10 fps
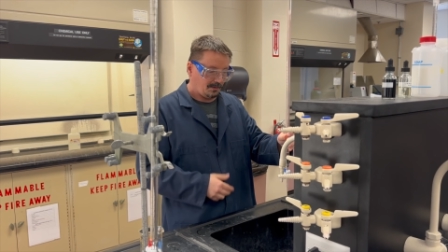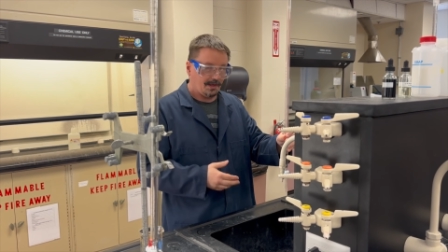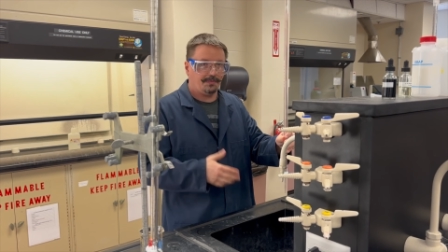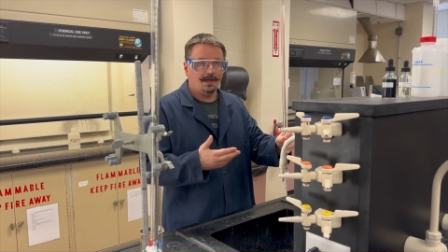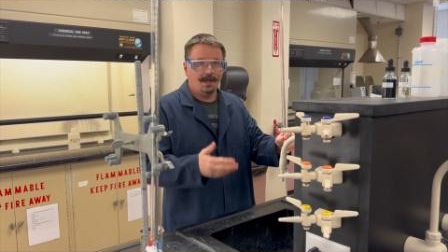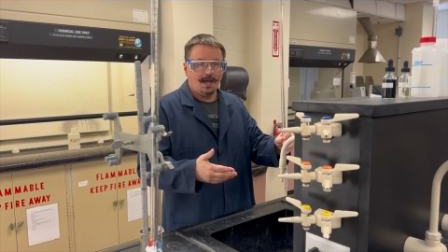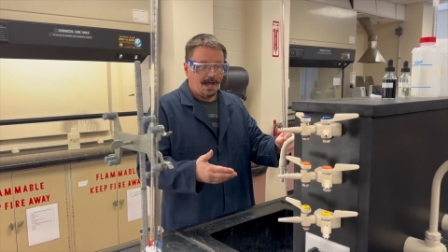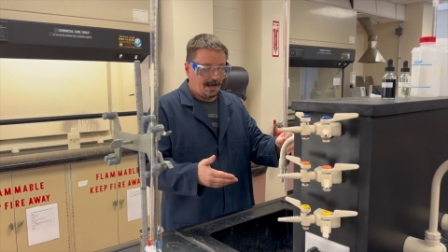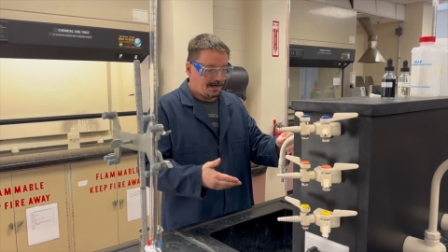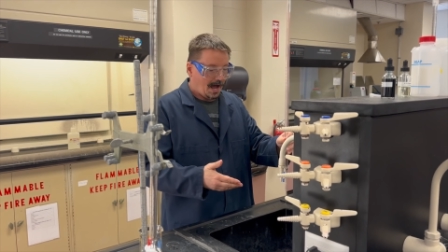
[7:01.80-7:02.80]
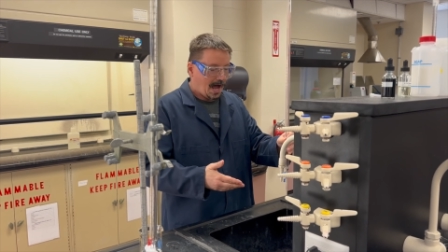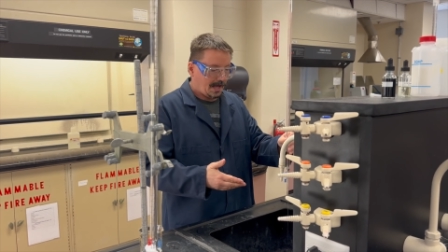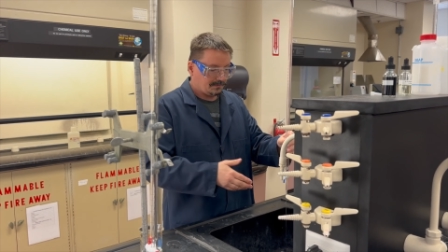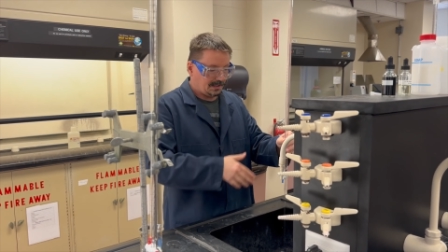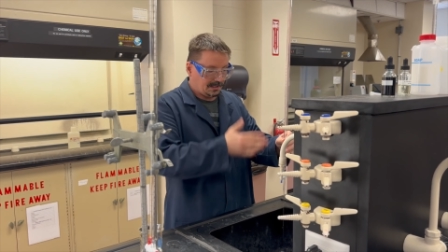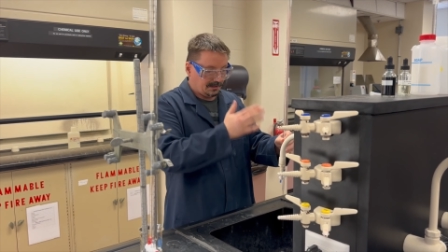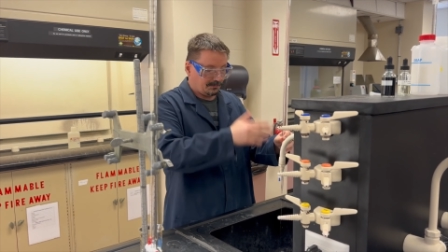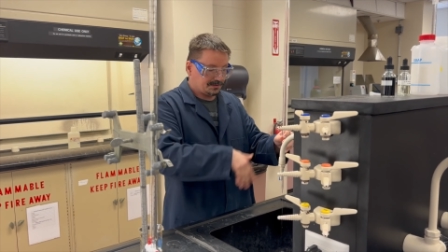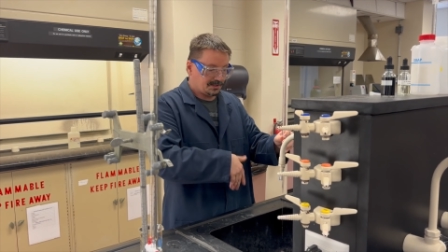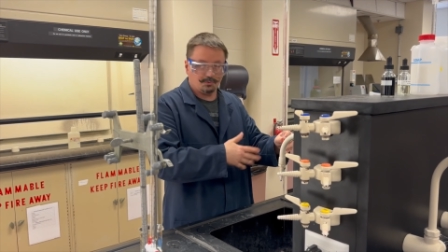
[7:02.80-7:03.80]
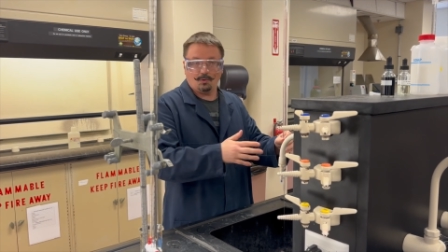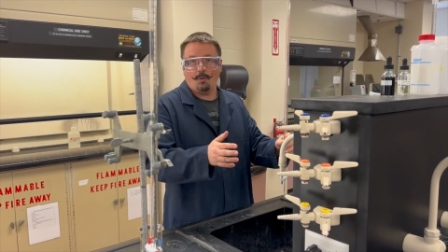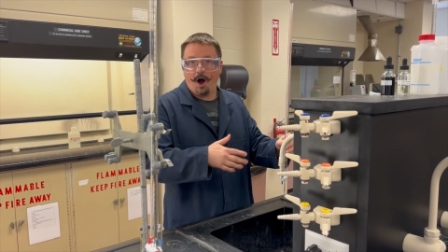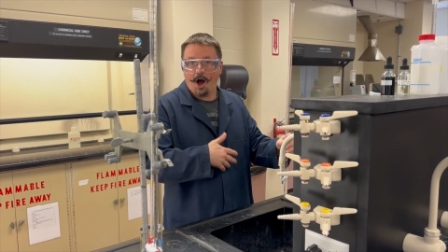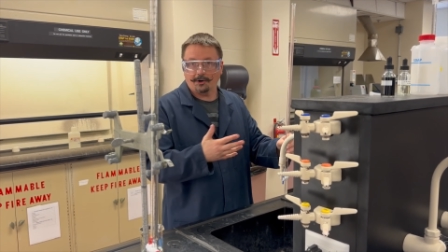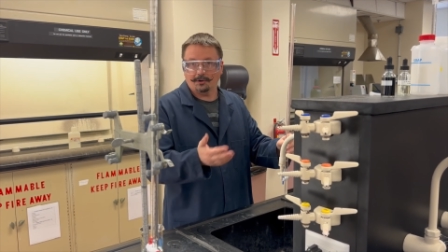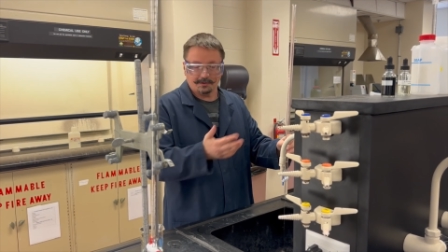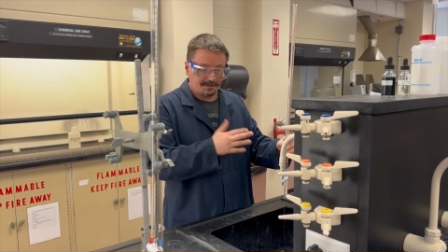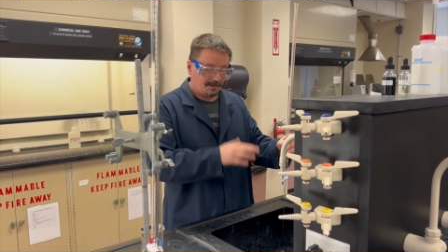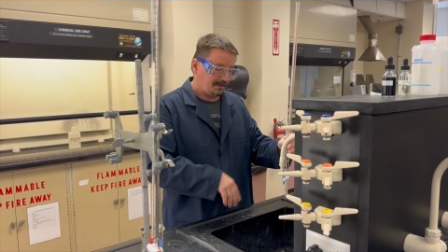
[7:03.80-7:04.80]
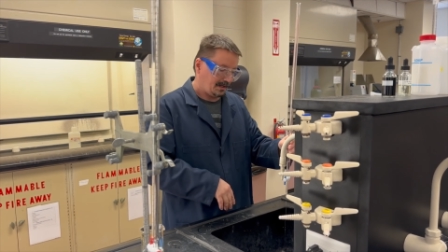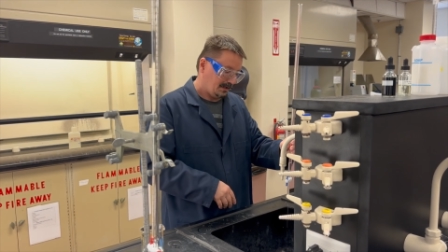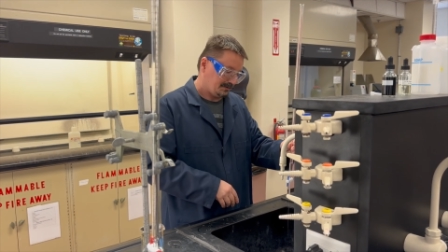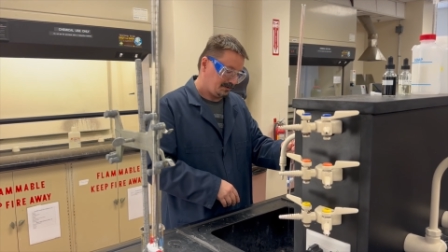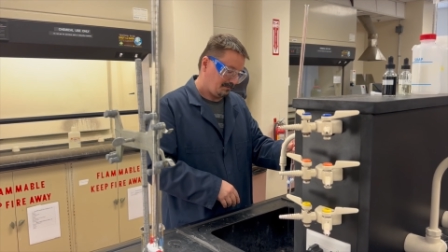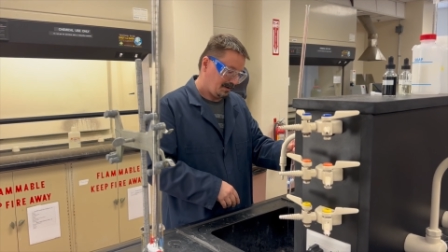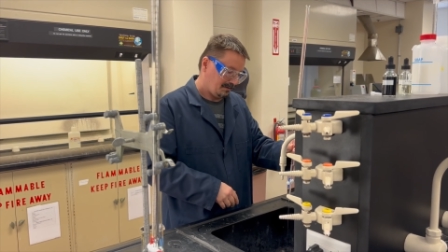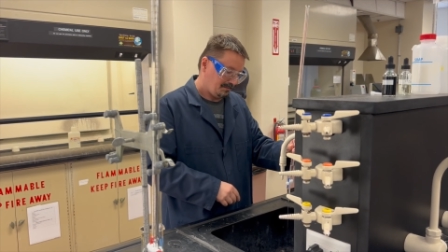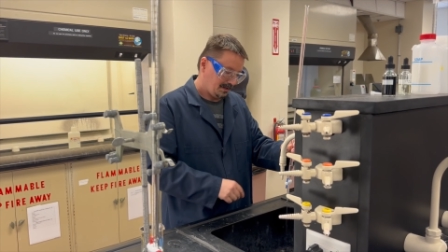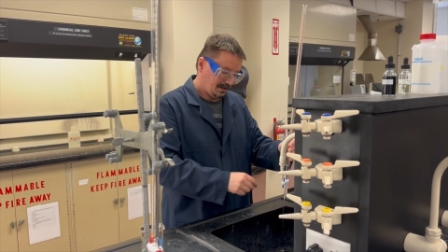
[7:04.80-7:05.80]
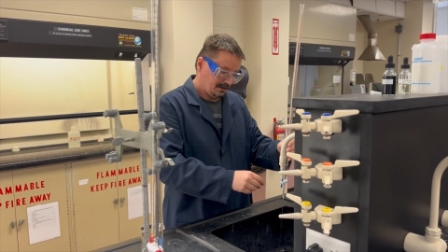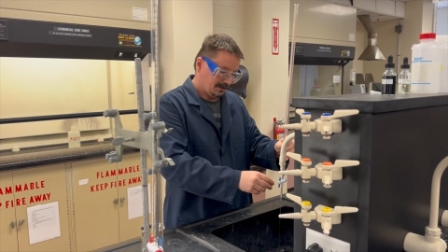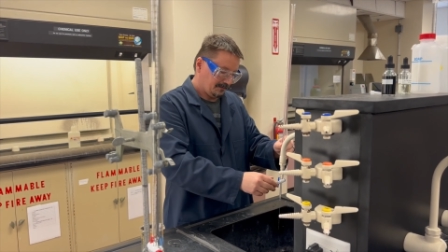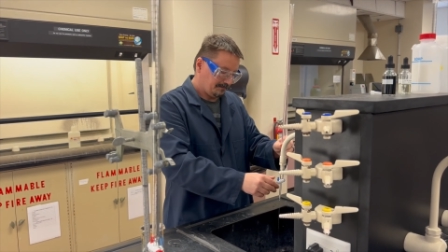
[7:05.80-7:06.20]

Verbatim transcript: with and not any residual water or something else that might have been in here.